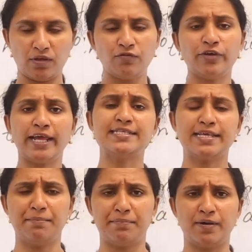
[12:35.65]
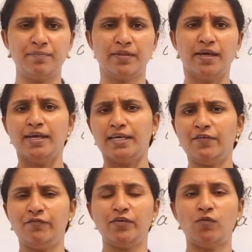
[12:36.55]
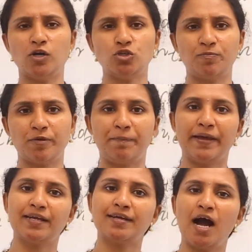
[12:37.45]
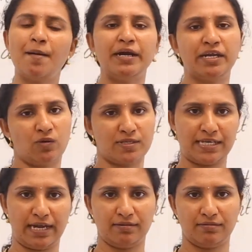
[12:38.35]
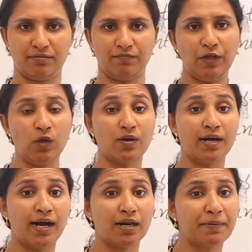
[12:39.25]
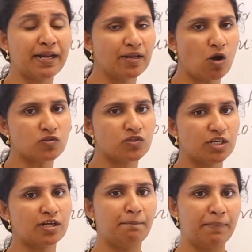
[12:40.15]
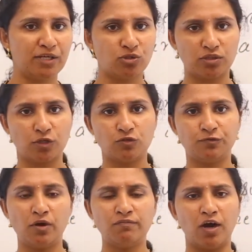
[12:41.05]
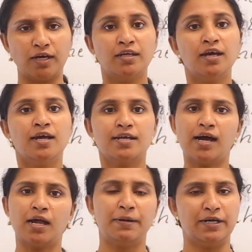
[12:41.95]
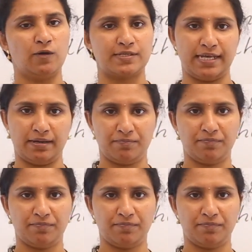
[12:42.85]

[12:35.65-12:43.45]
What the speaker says: For example, if we want to prepare carbon dioxide, we know carbon and oxygen combine together to form what? Carbon dioxide.